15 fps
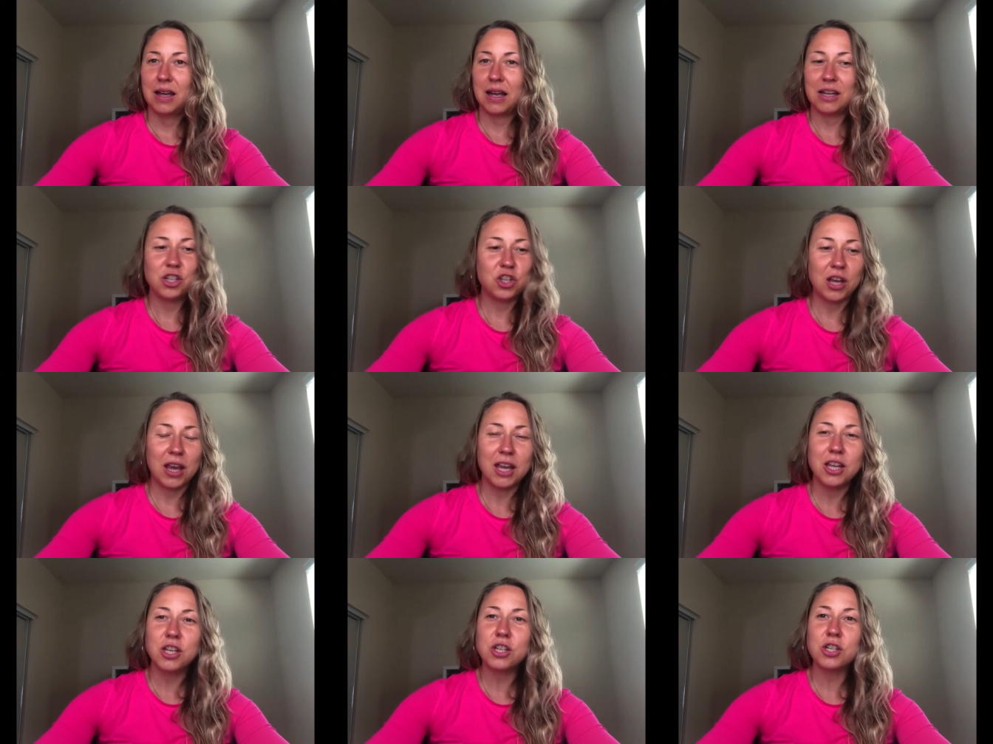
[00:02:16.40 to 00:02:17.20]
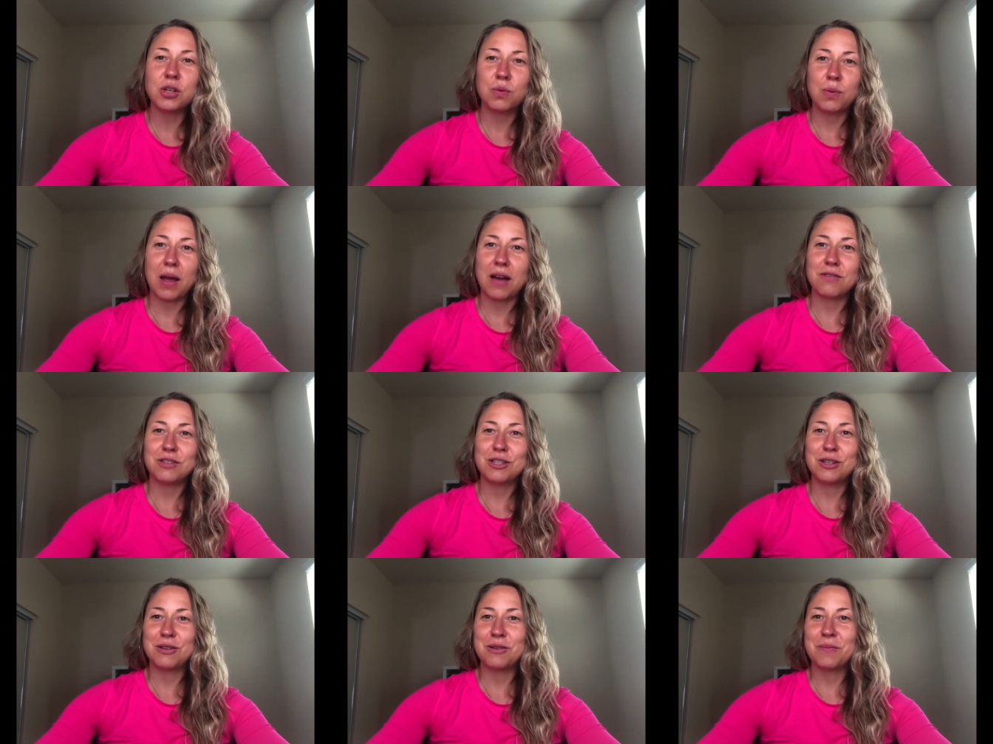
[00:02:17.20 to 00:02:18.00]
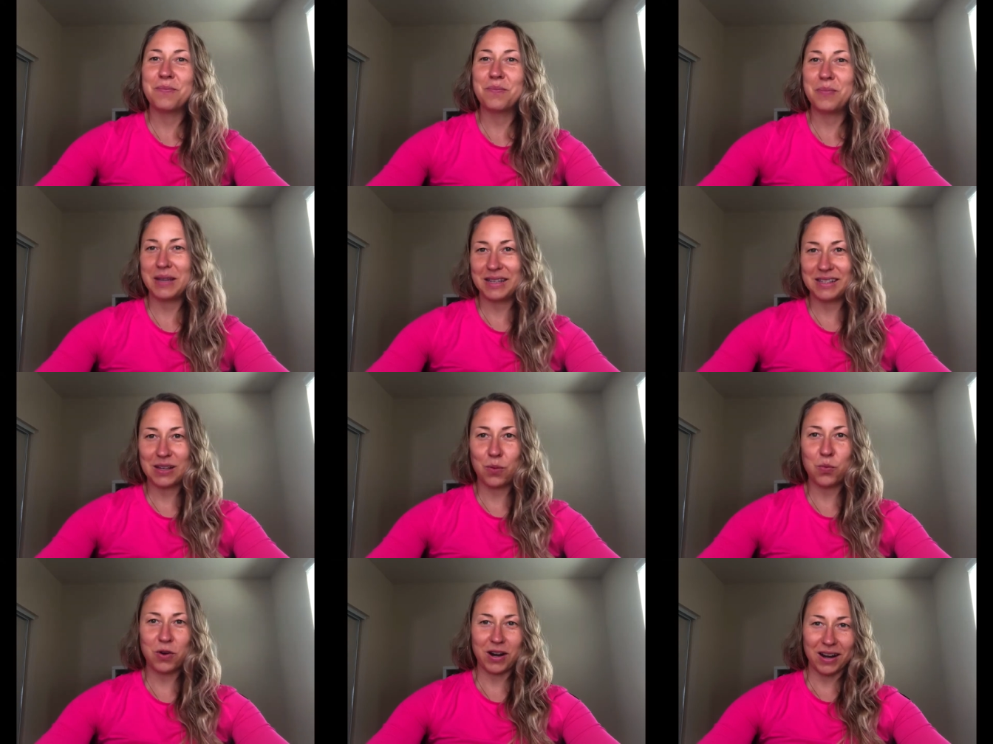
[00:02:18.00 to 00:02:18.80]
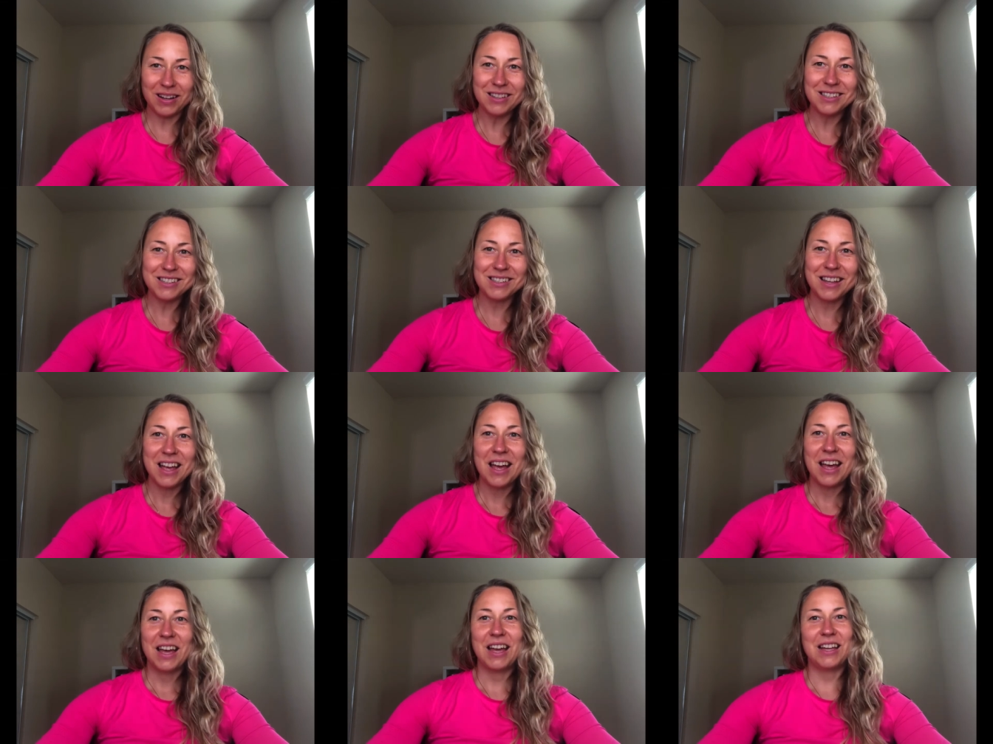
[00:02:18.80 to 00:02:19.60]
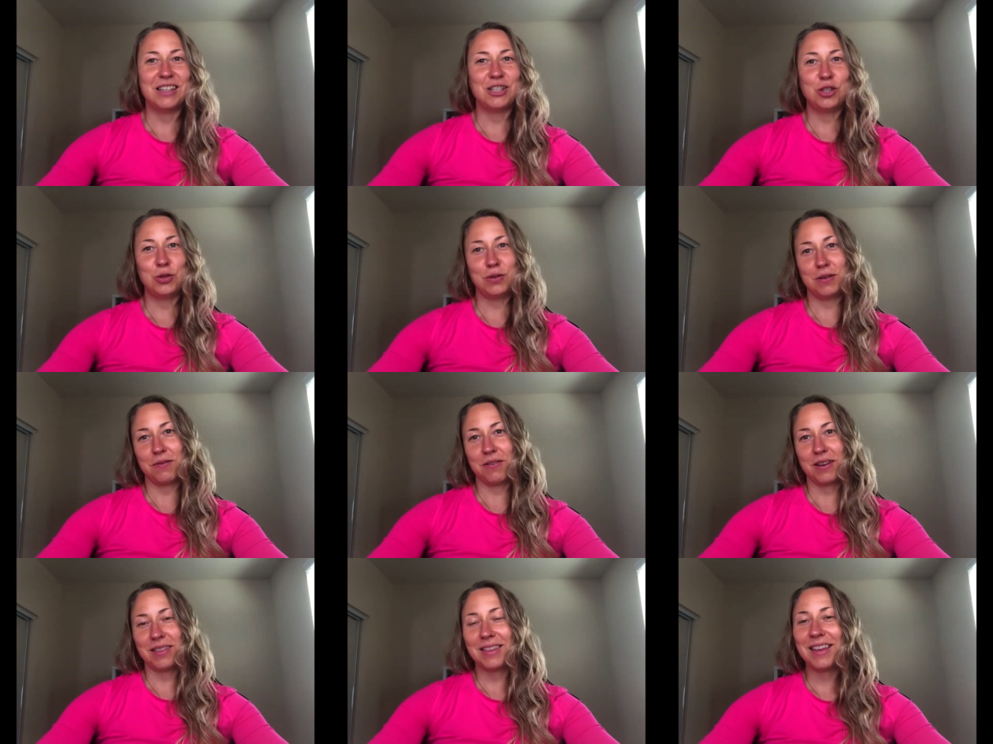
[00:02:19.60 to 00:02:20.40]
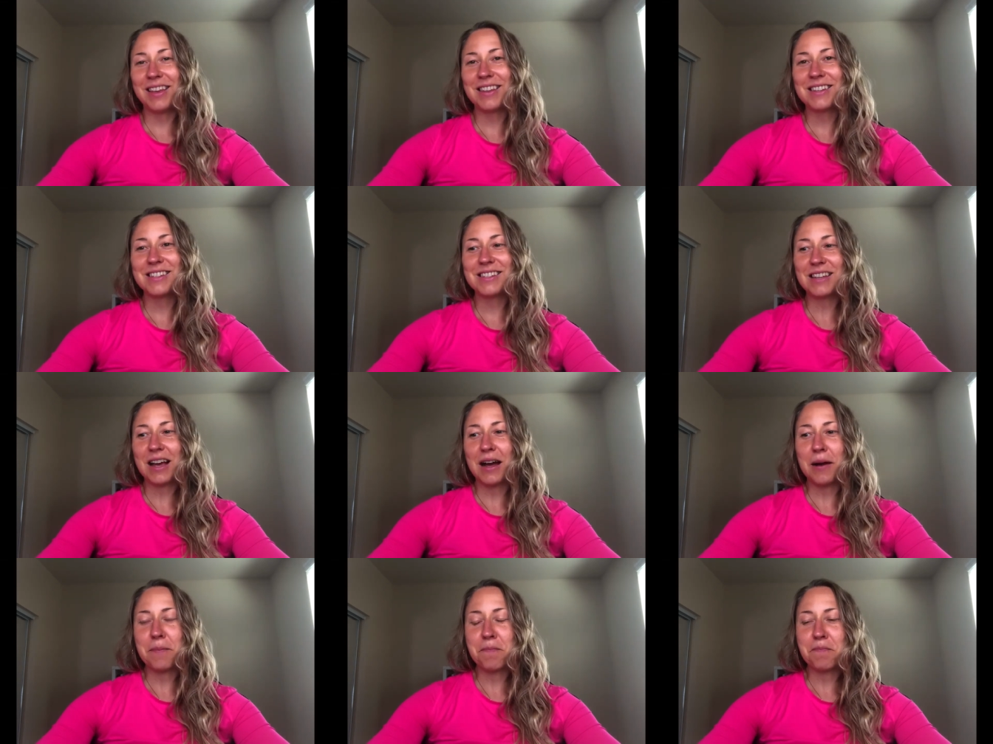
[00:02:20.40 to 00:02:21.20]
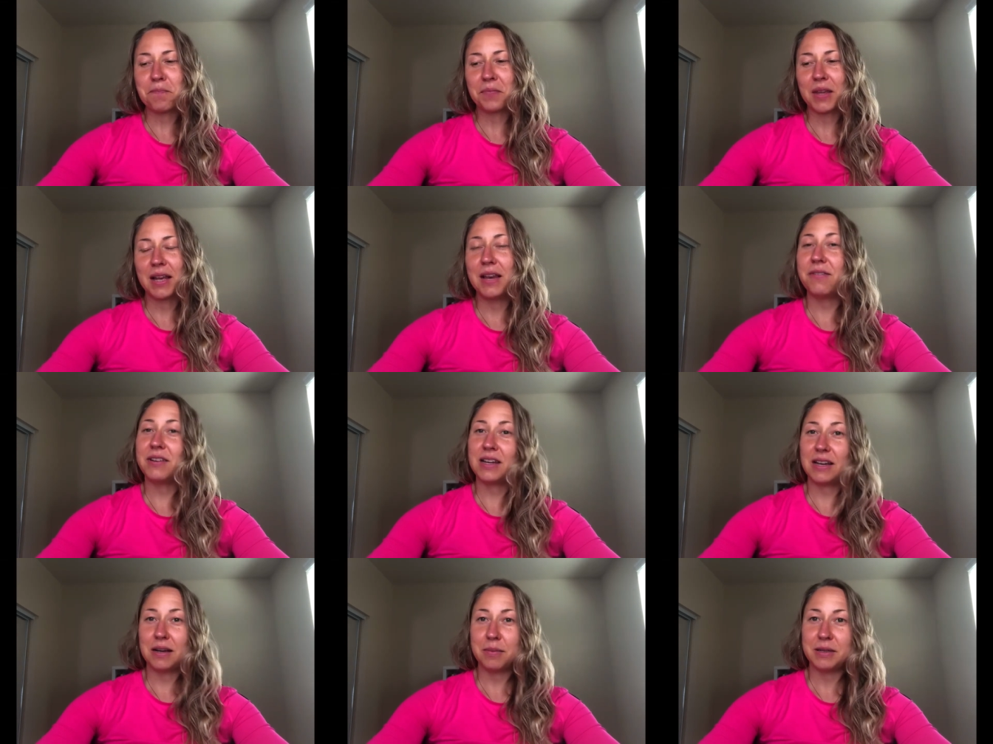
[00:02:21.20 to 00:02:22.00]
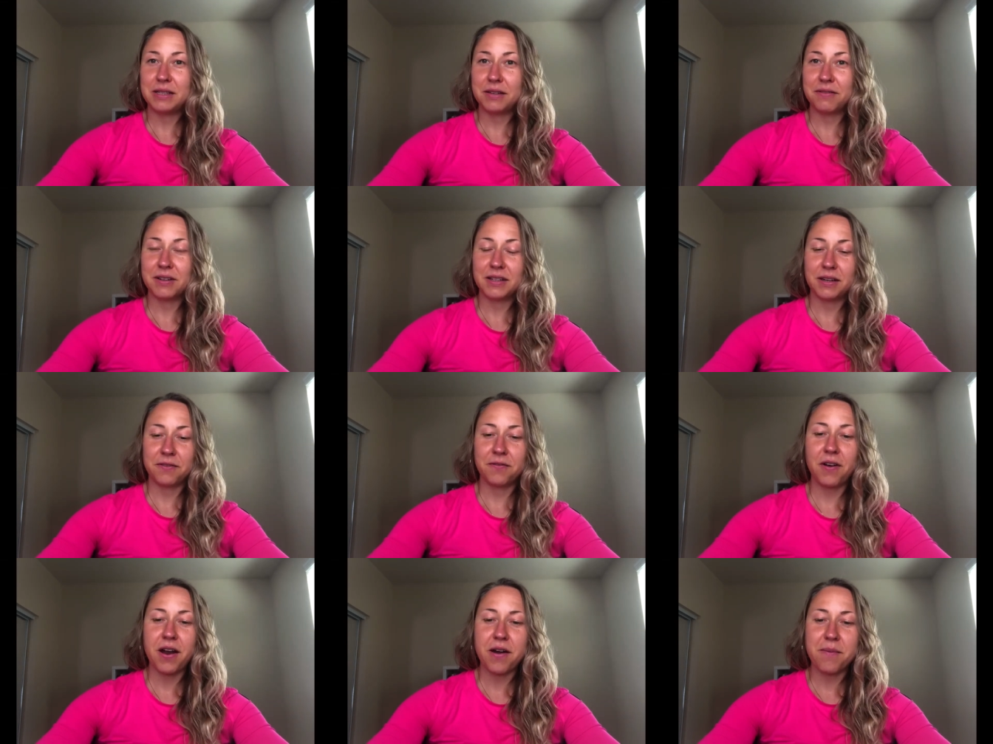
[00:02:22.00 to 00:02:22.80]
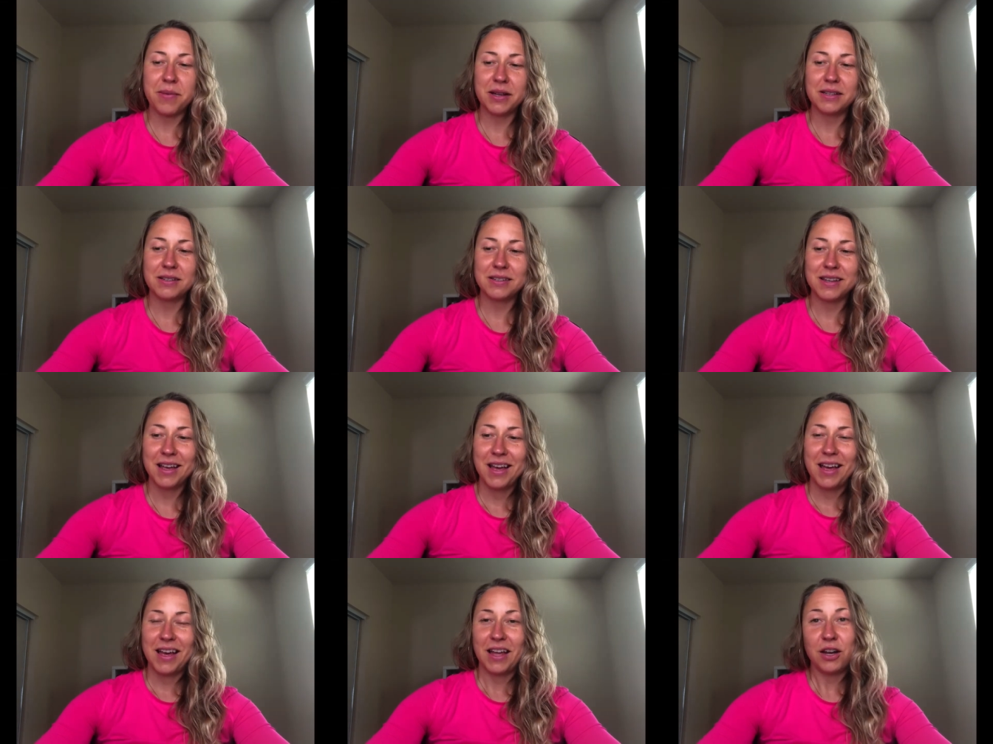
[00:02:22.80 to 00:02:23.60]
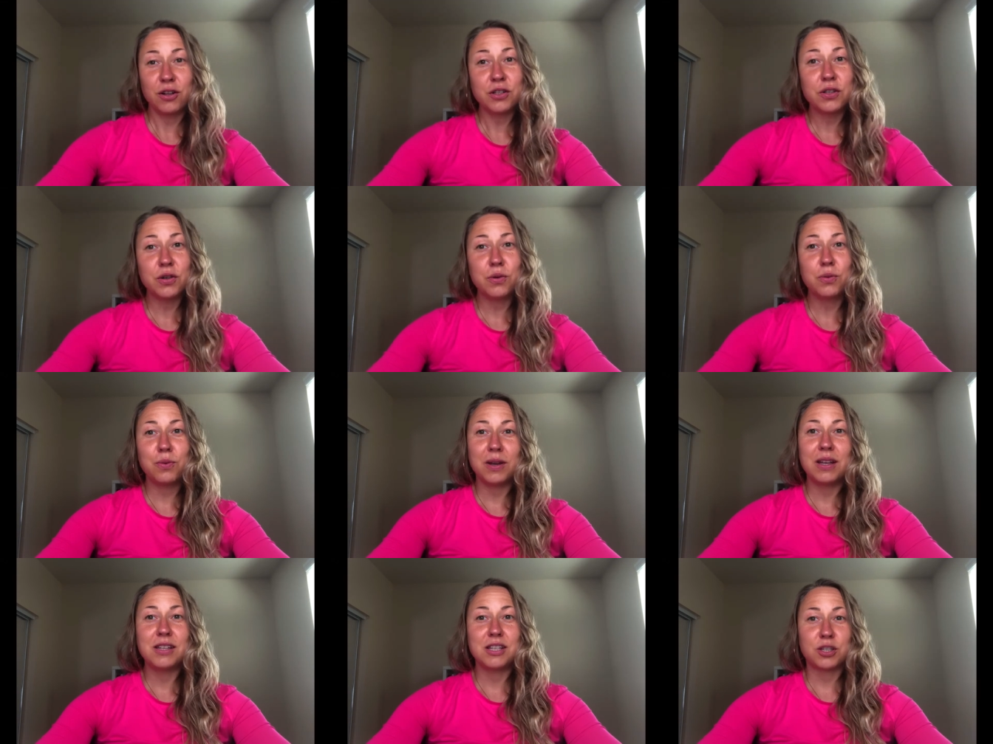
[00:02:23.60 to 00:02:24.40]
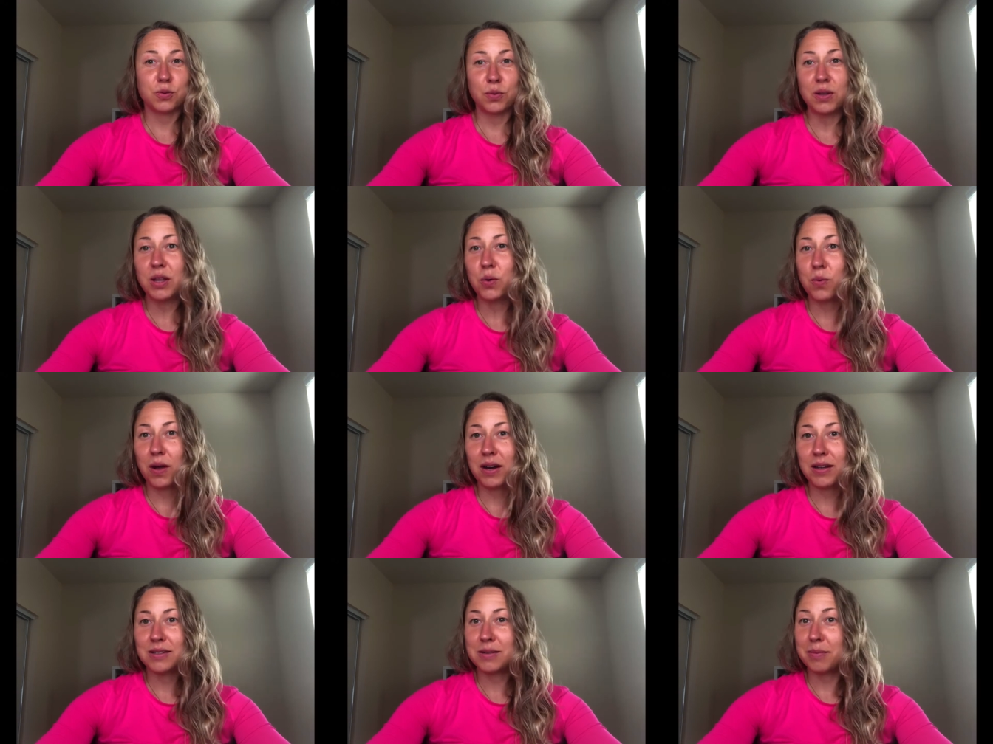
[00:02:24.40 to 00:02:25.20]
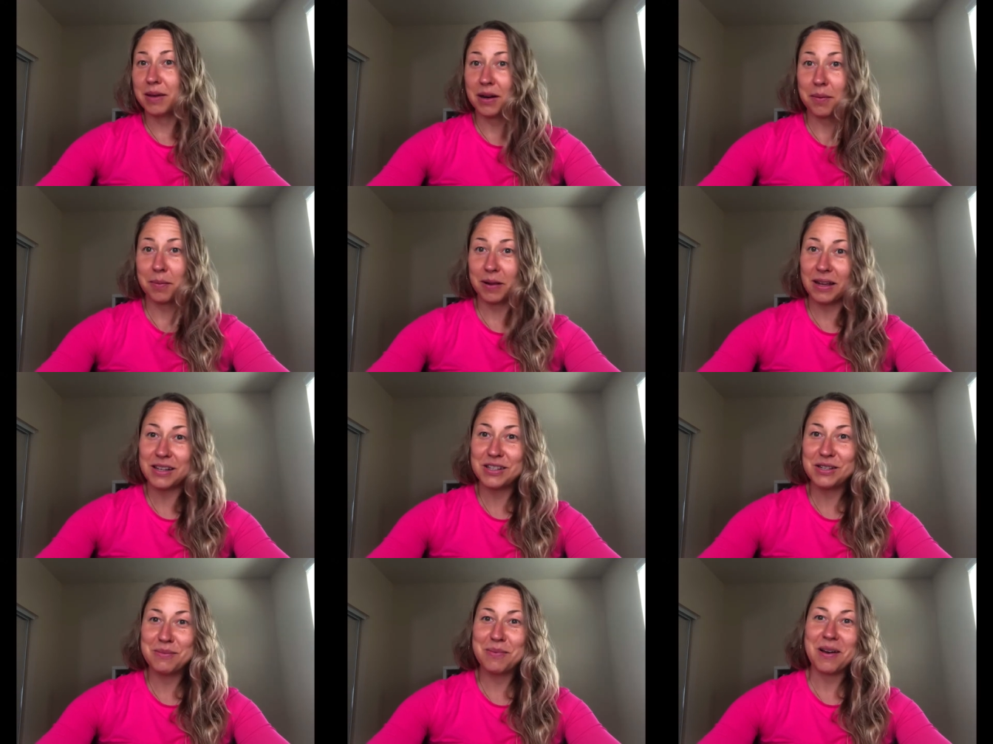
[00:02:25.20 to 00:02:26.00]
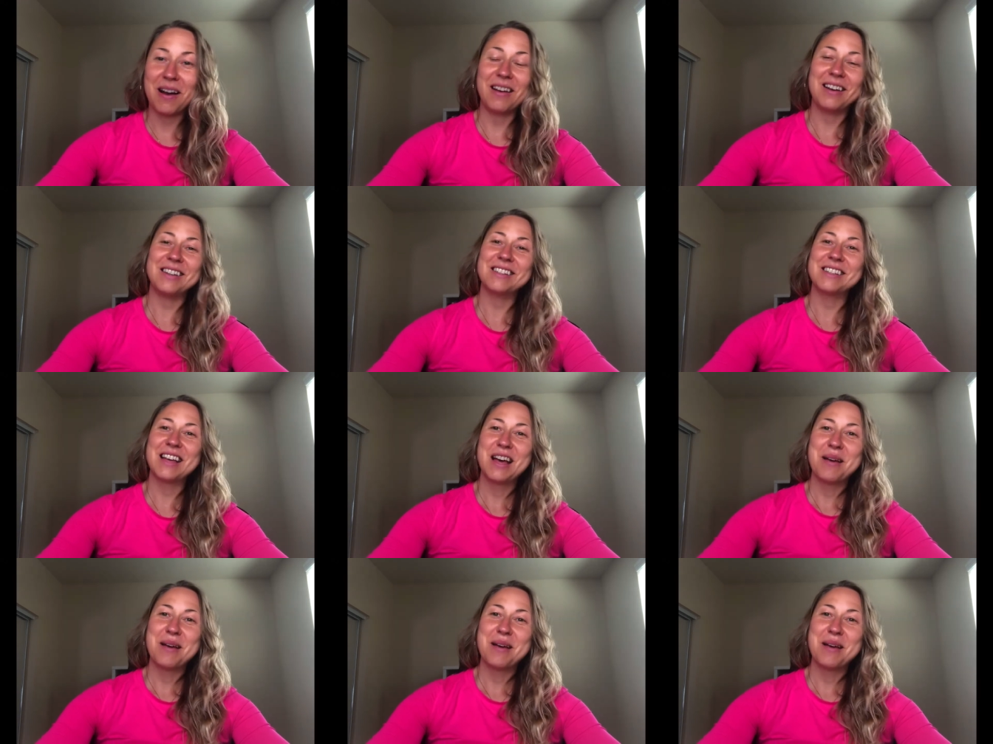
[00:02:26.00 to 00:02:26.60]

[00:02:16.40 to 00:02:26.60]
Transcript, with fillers: a change. We have to be somewhere else and do different things, um, live in a little bit different environment. And also we just really wanted a bigger place, to be honest,